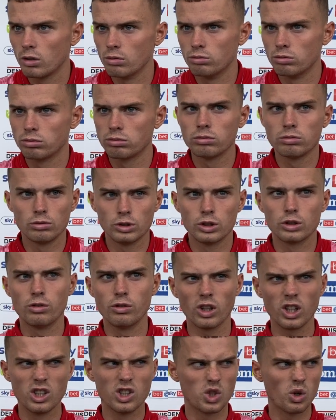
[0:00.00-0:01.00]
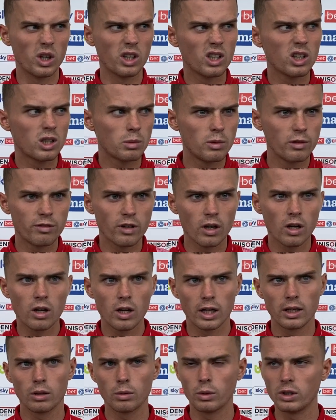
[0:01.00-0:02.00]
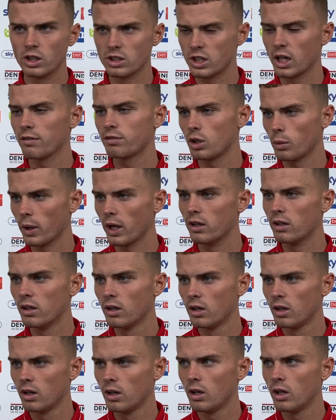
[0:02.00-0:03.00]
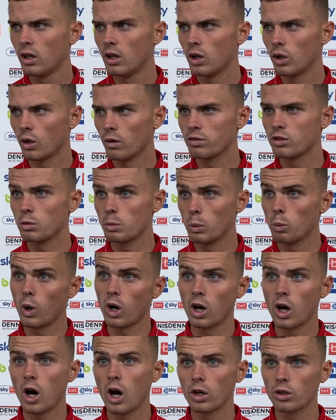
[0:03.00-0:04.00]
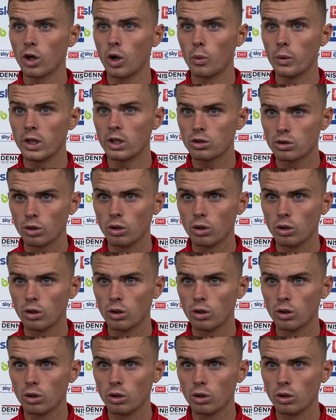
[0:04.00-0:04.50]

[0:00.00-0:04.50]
And just really enjoyed it. To be fair, I think we deserved the win, and obviously been working hard all week.